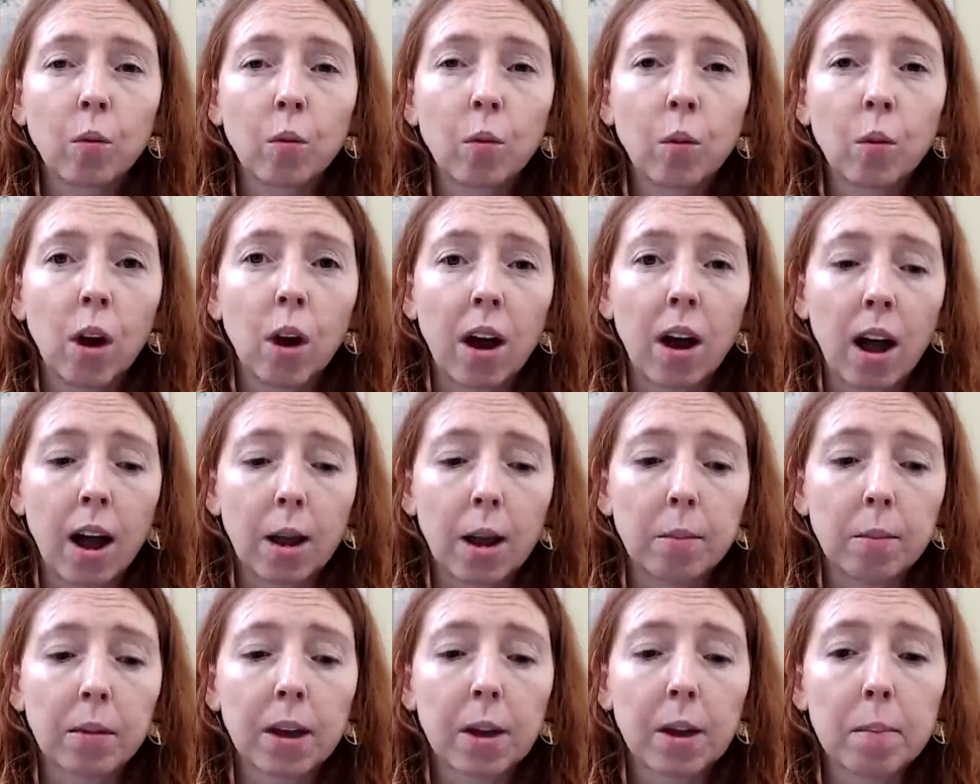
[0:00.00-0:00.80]

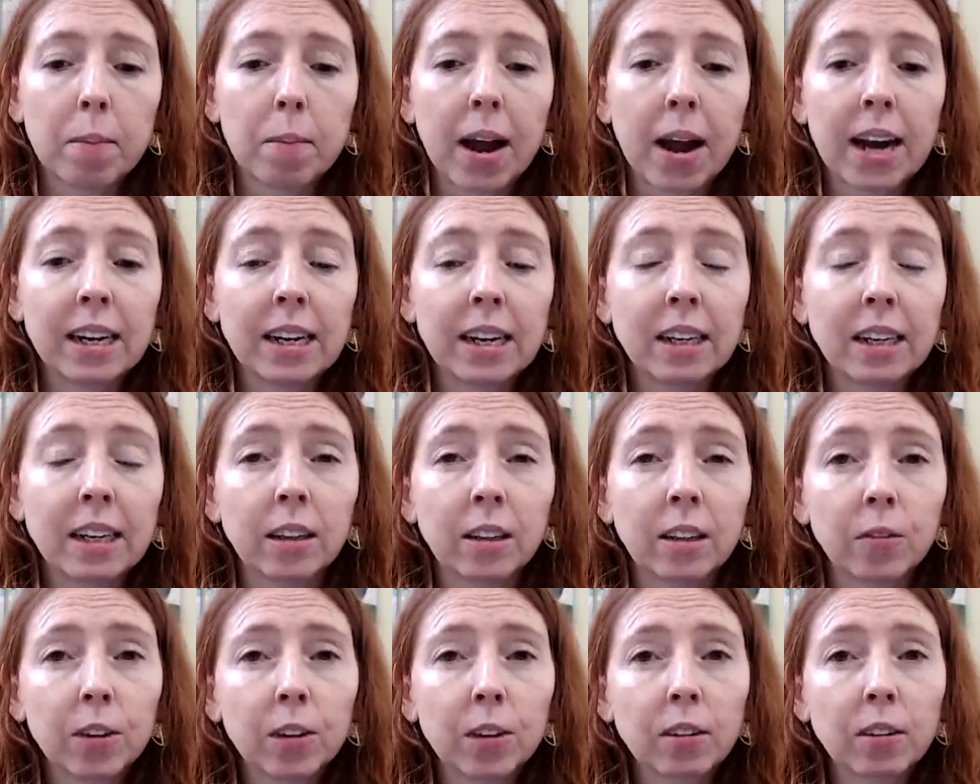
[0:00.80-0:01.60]
I'm combining
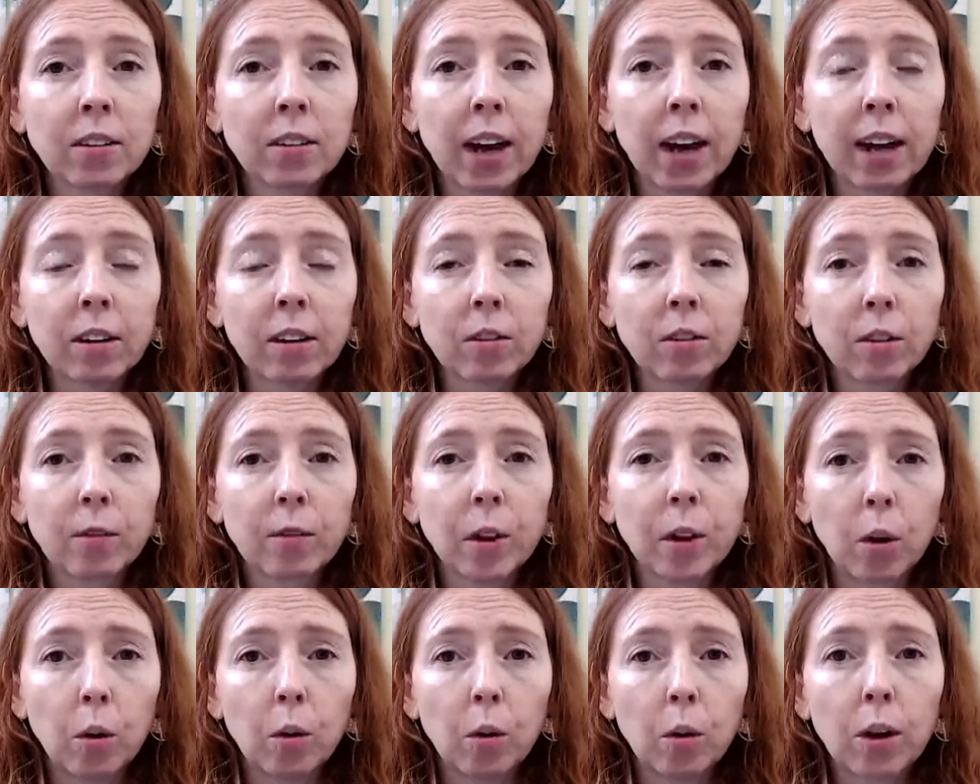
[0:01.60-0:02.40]
different styles of
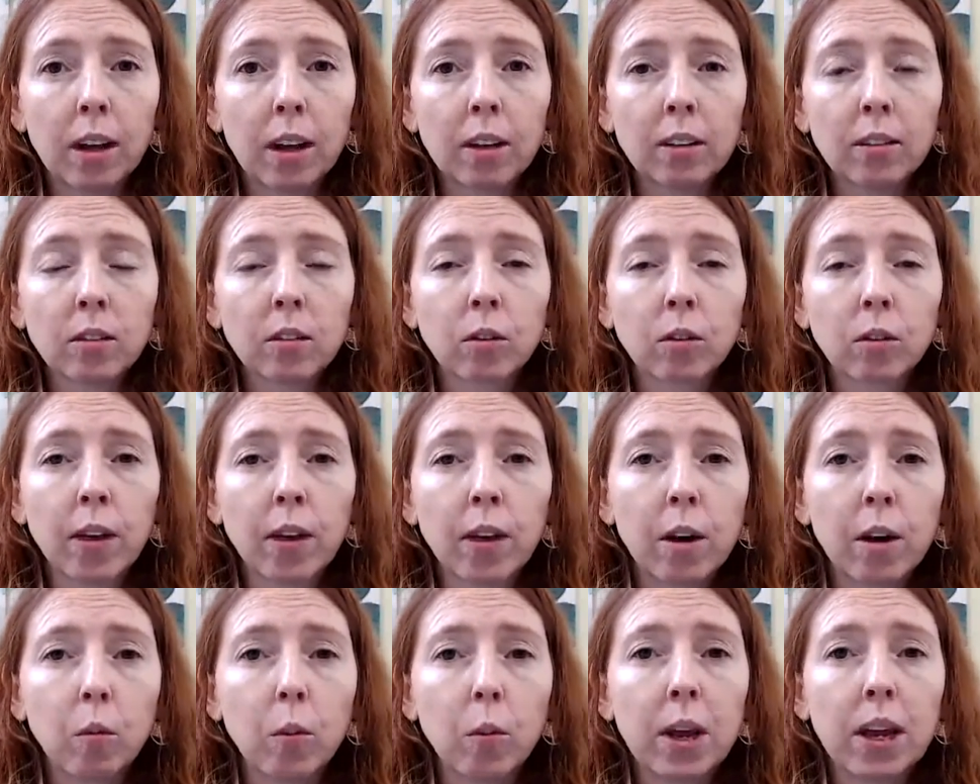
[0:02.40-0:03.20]
yoga so
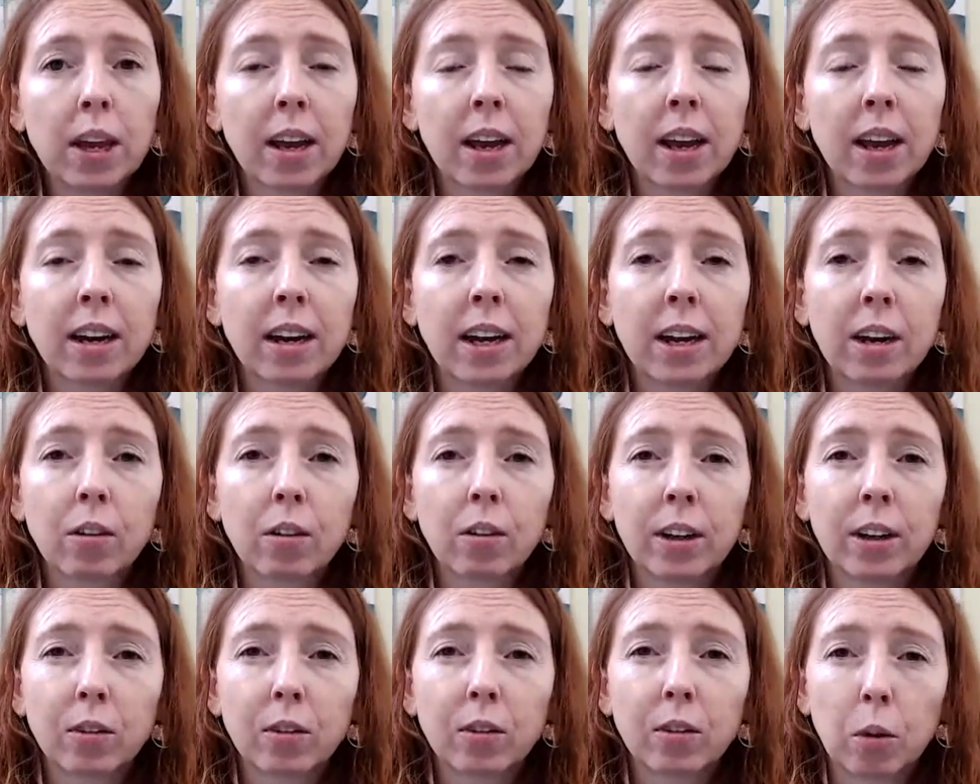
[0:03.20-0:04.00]
that we can
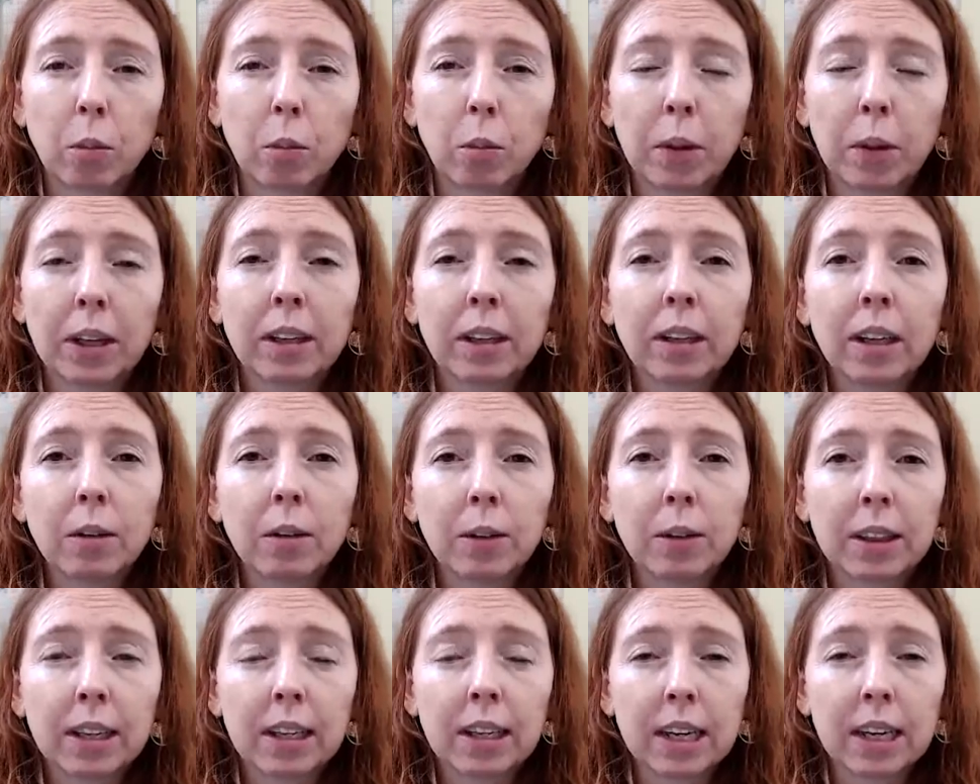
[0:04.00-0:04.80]
increase mobility
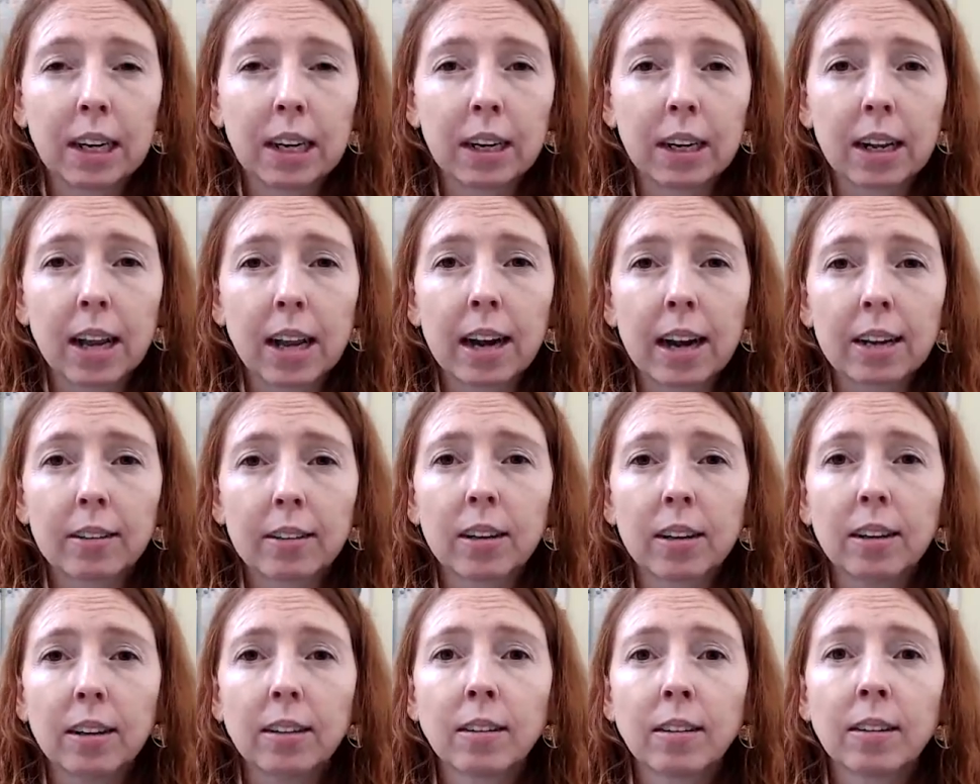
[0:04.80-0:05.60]
with the yin
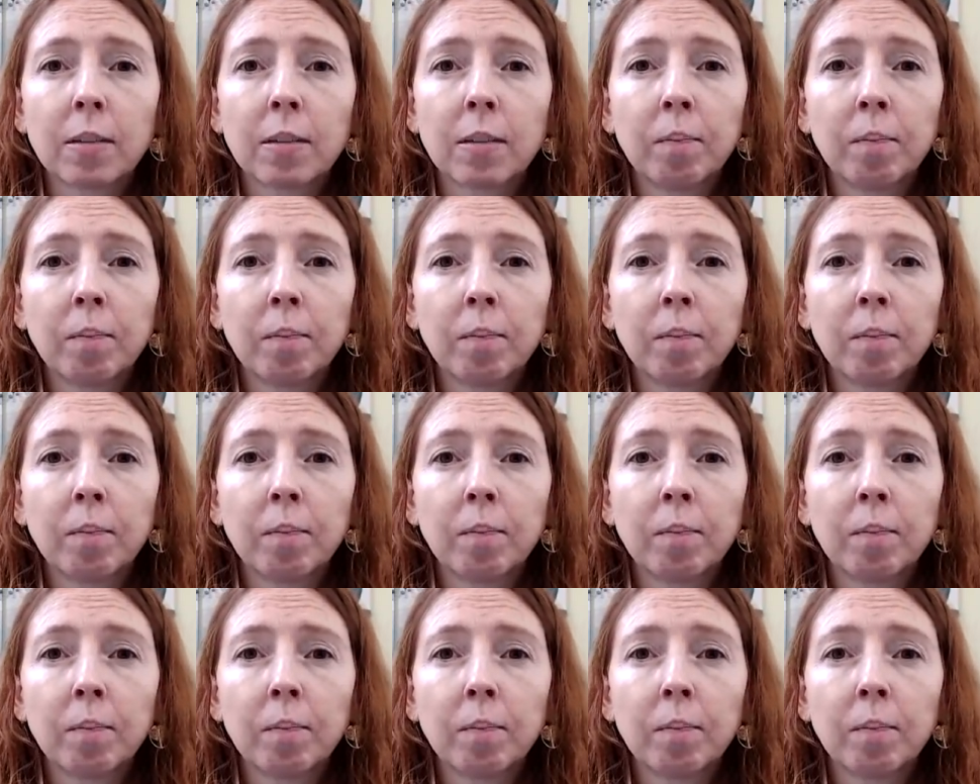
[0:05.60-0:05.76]
classes,